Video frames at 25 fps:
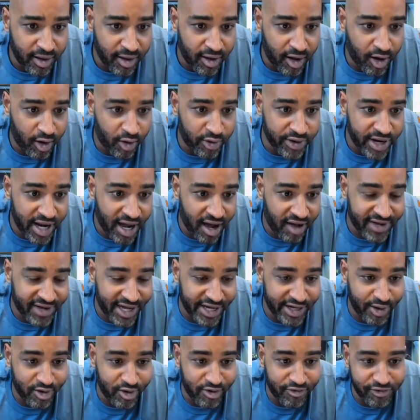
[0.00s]
I've got
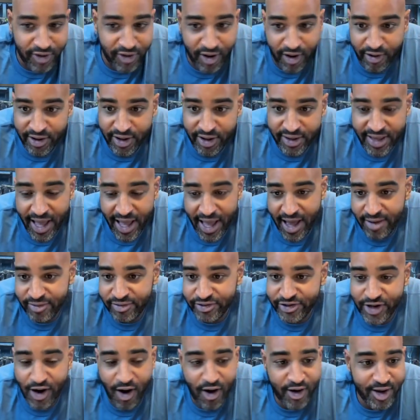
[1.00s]
to go to Florida. Yeah,
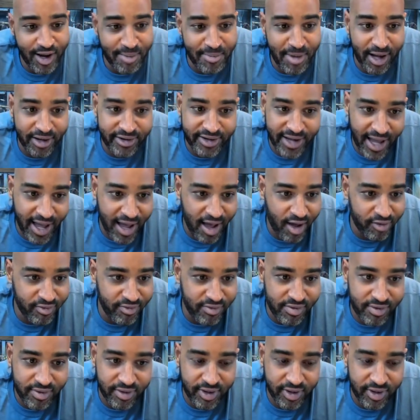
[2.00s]
Shar, come on down.